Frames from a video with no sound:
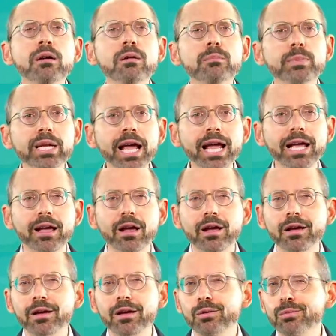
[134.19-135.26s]
but hey,
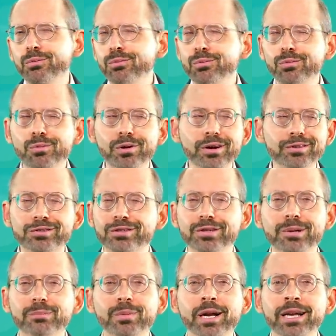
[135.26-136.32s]
where's
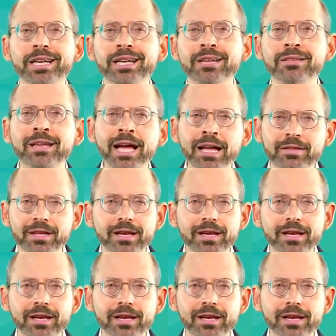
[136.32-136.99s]
the money in that?